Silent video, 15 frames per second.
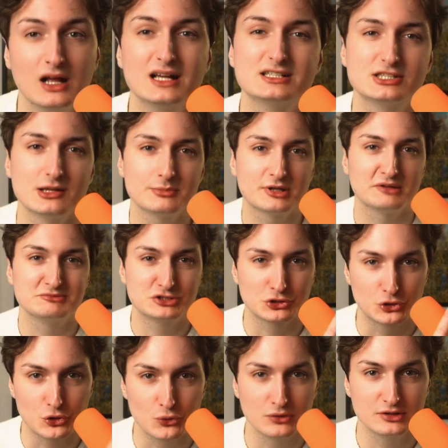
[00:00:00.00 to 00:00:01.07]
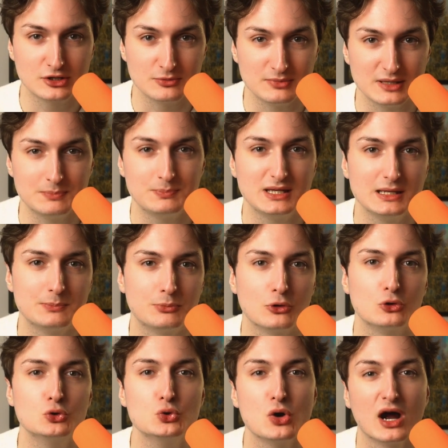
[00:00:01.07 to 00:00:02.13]
sometimes you're going to meet people
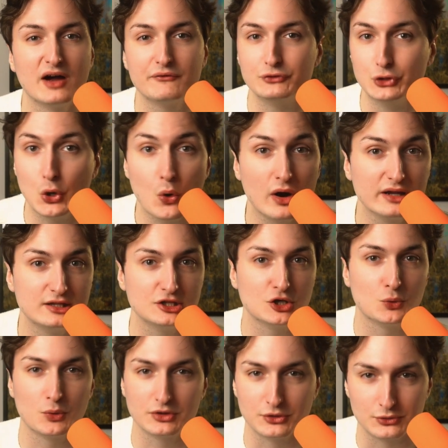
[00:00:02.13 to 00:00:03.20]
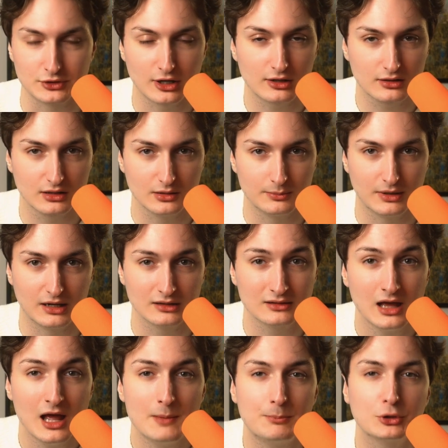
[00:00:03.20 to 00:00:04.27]
who have no idea what they're talking about,
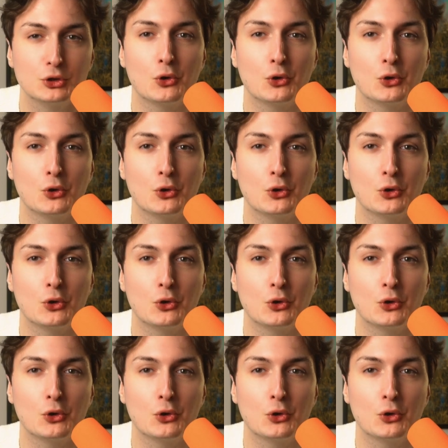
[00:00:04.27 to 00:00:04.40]
but you're